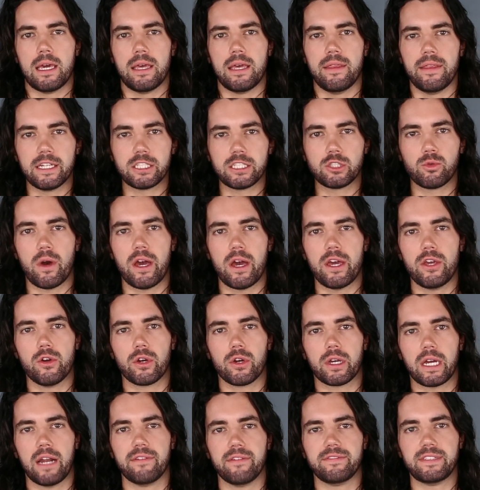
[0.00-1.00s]
In this way,
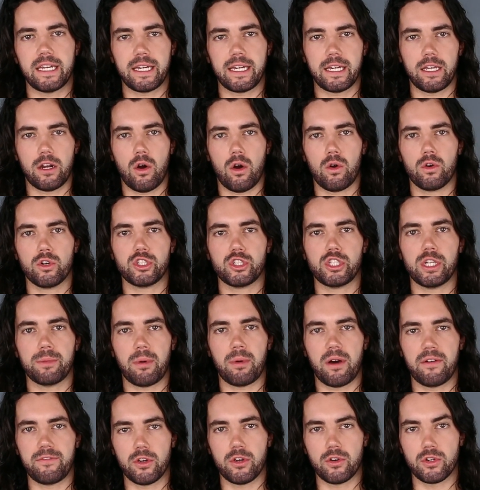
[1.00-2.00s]
you're kind of taking ownership
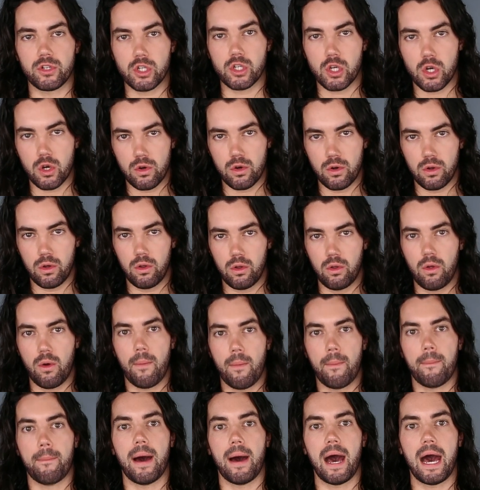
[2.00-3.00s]
of your
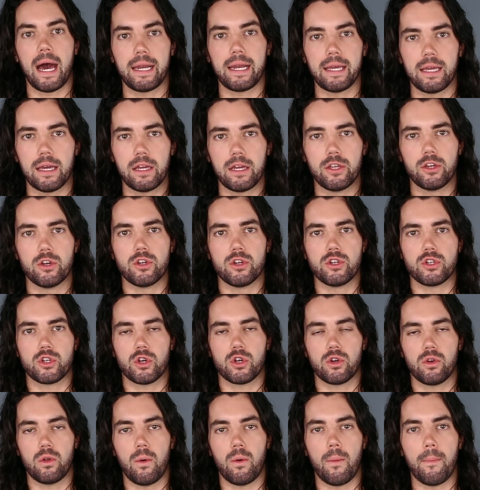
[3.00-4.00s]
internal body and your
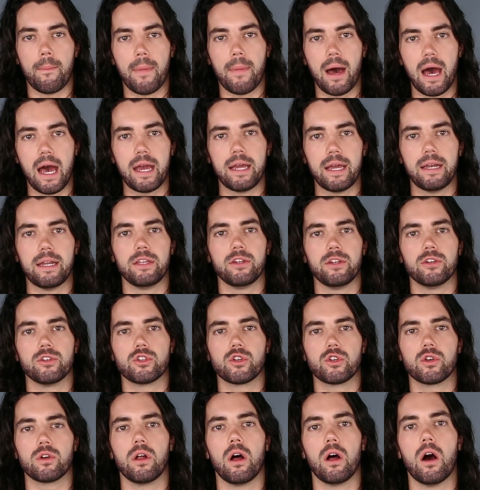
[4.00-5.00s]
internal mind and your
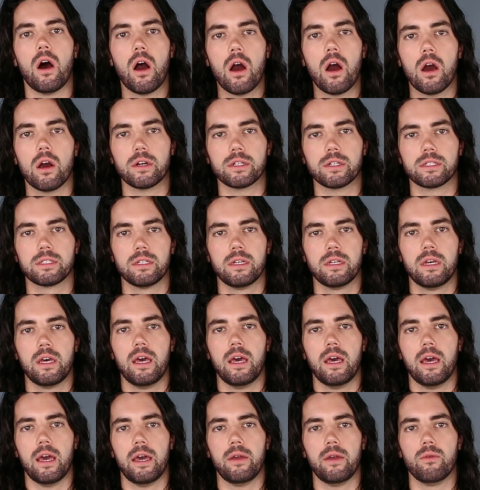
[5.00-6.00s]
internal heart,
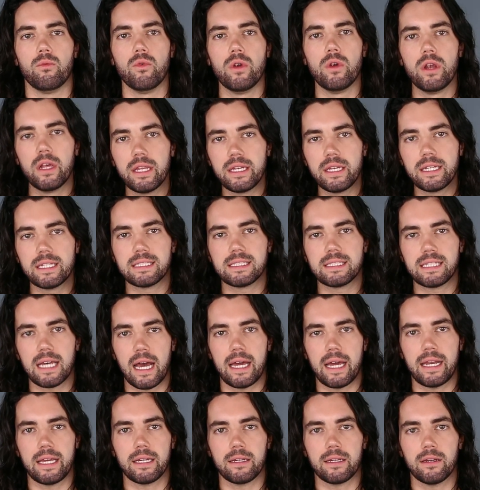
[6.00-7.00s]
and really
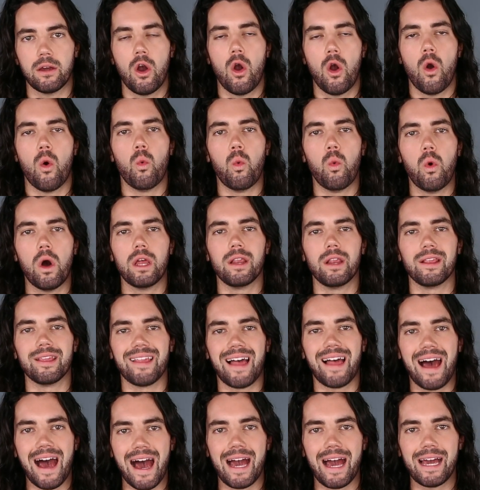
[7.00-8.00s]
deciding, what
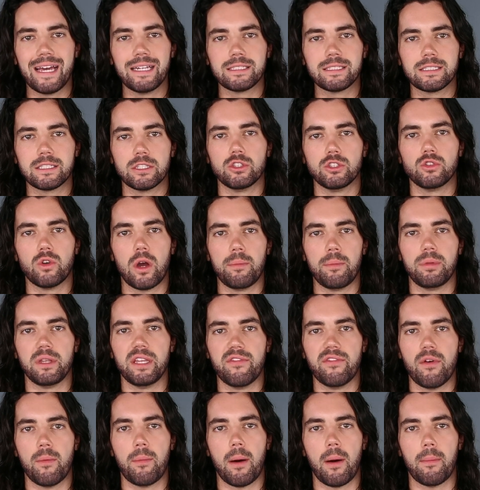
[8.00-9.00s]
lies do I
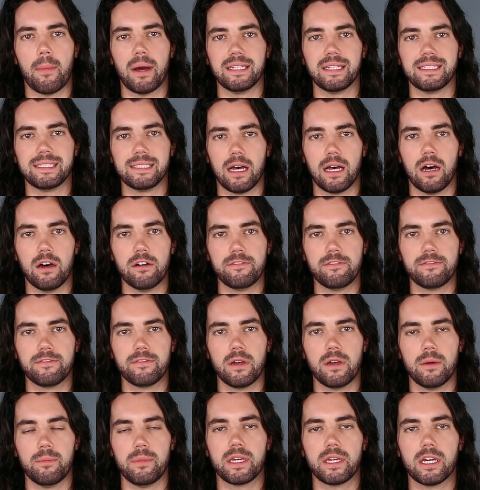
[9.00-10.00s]
believe about myself?
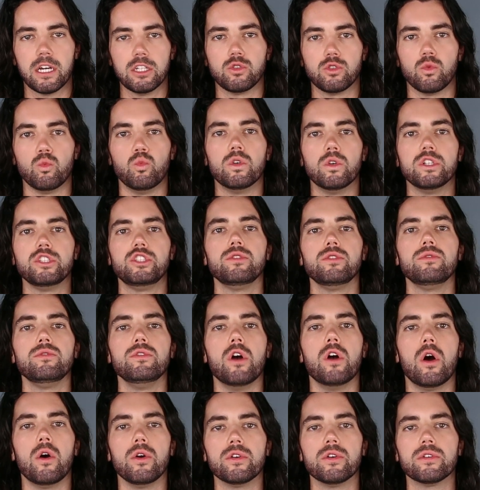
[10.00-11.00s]
Because once you
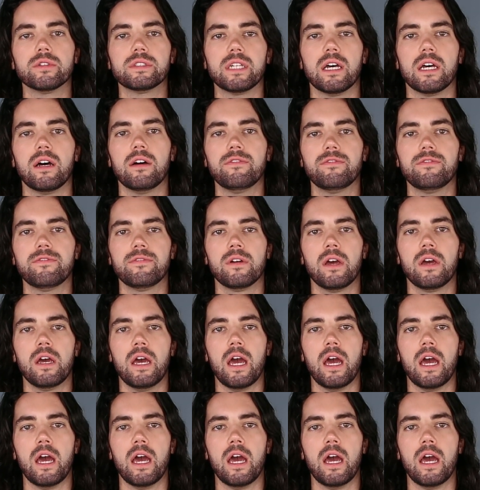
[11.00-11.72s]
know yourself